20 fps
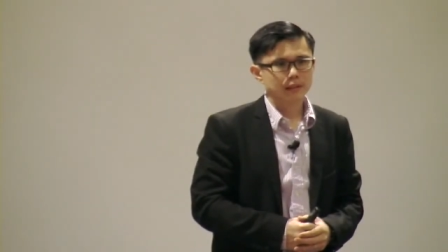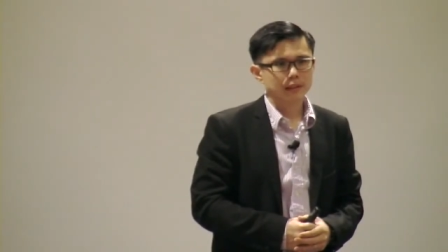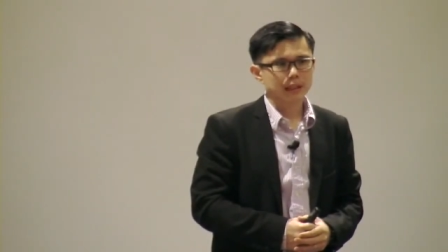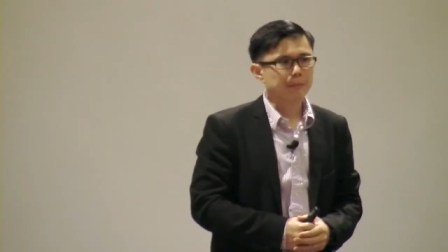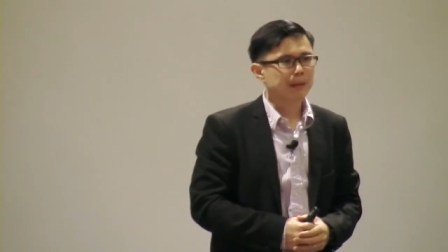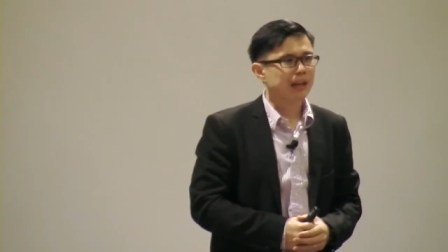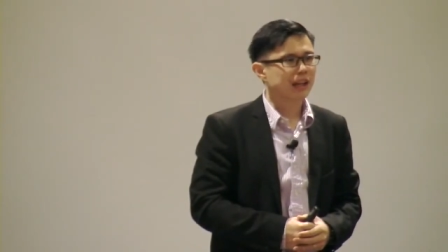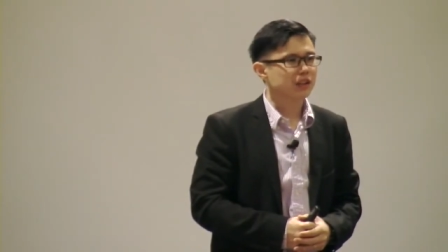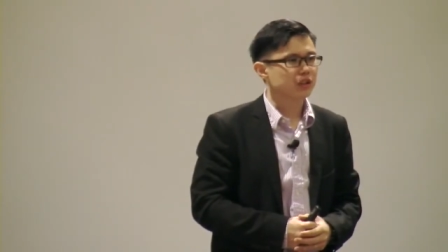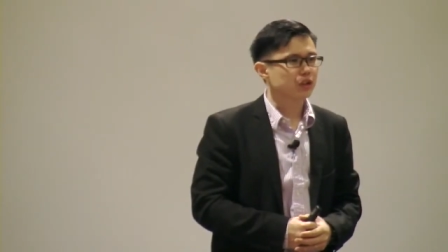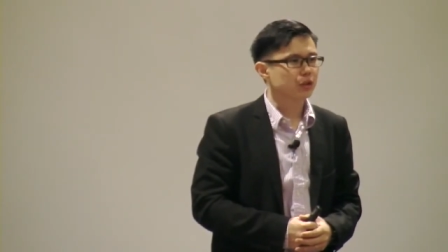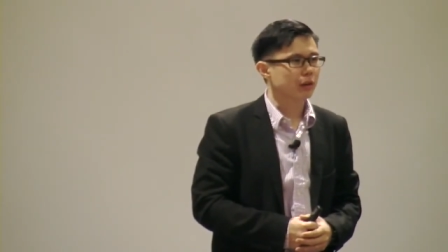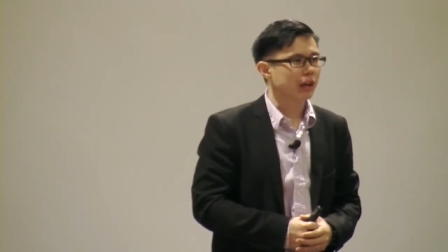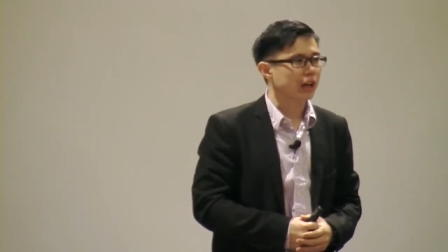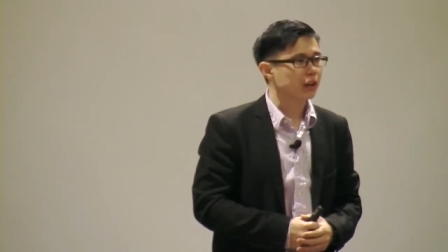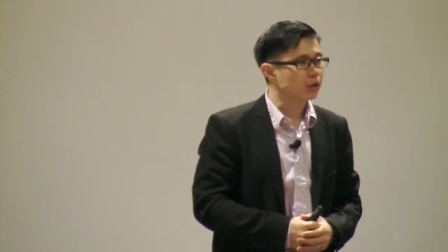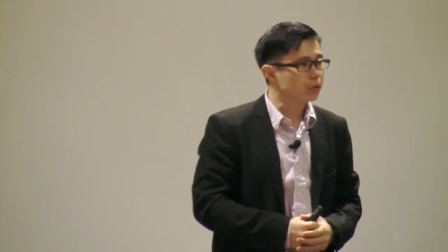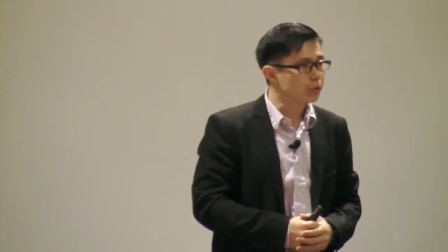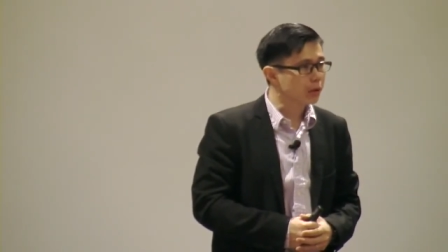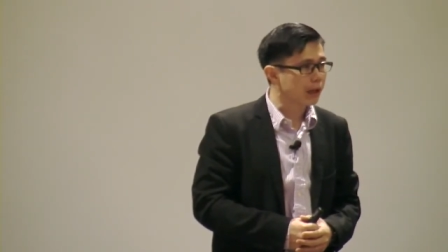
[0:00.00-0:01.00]
Let me ask you
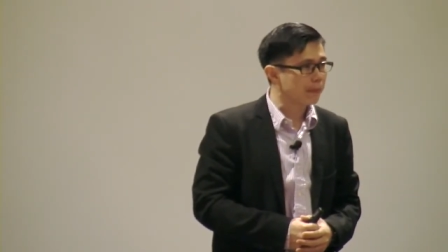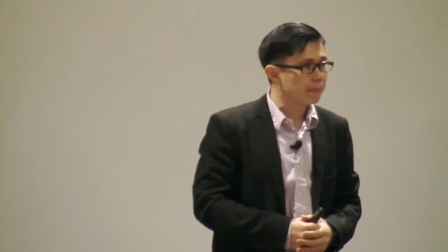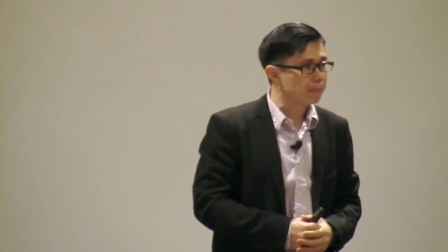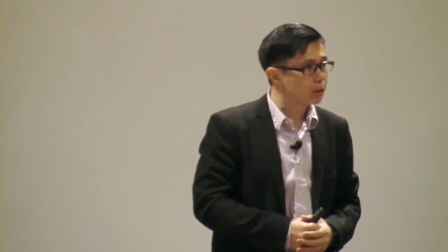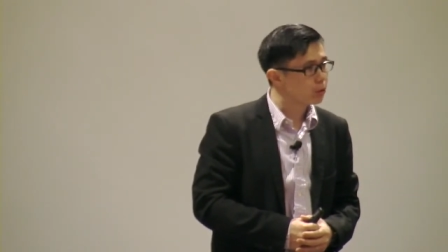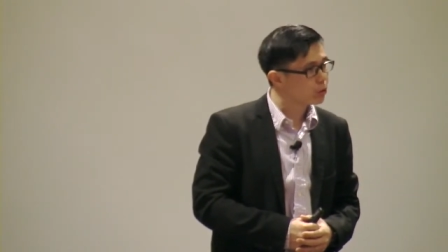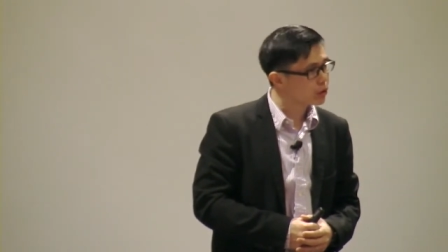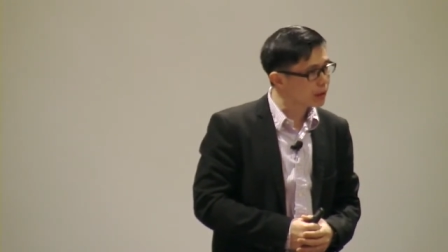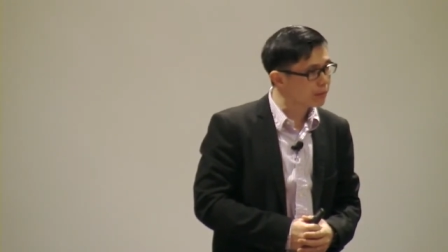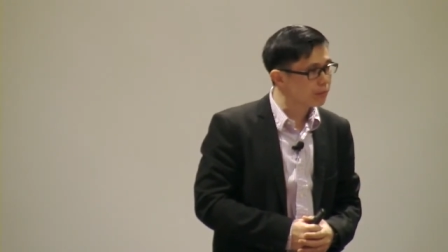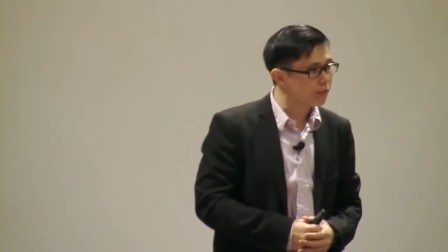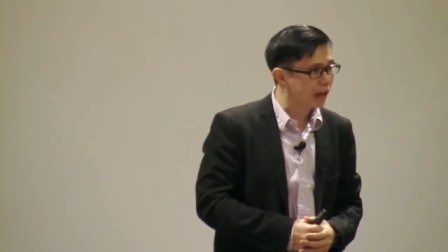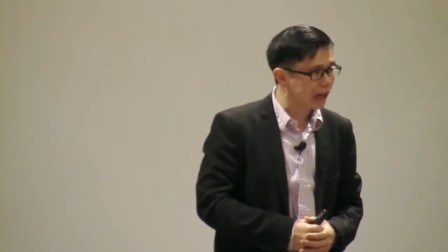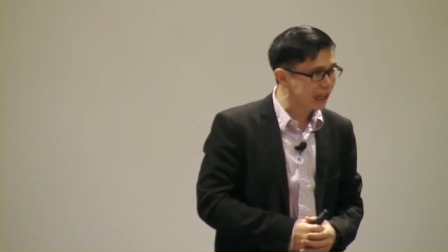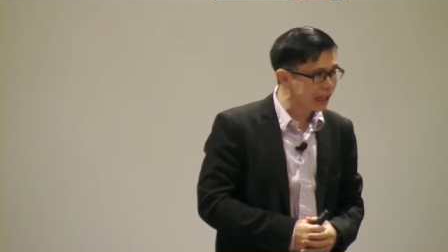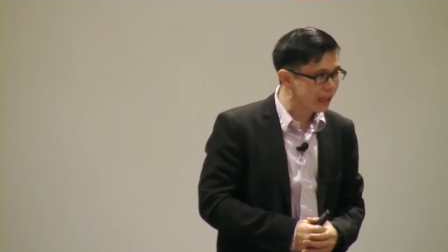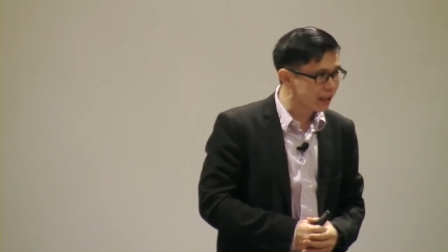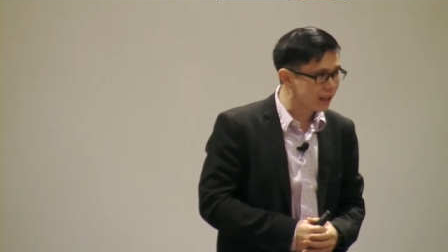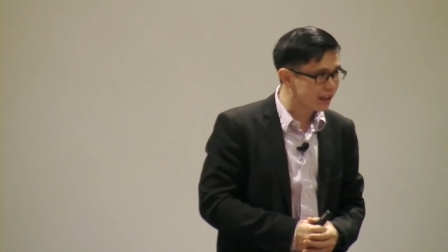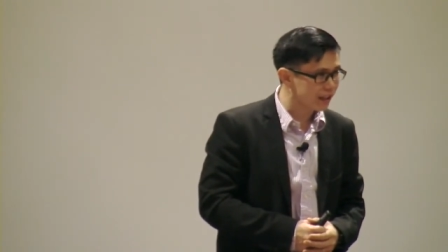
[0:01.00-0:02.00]
are you a museum
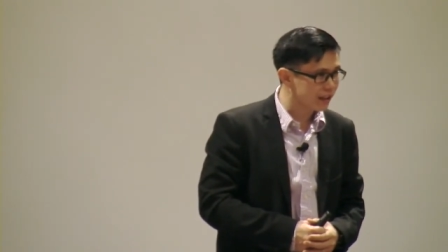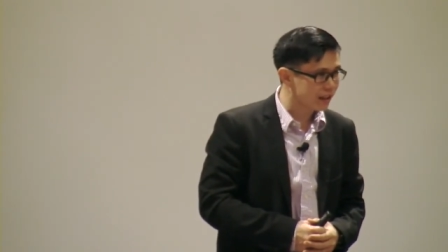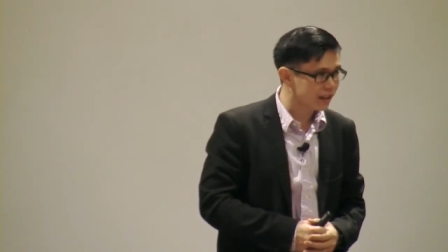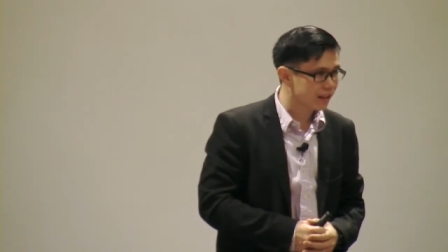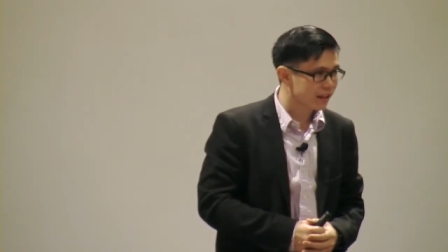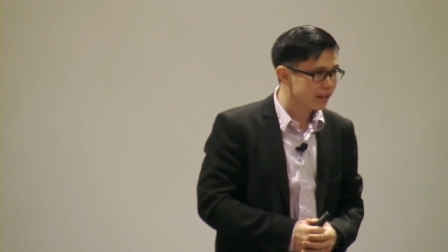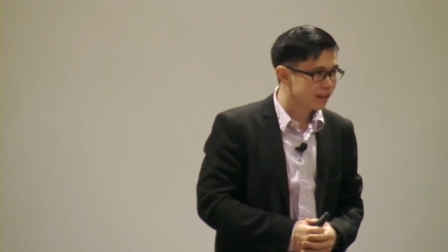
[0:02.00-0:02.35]
relic?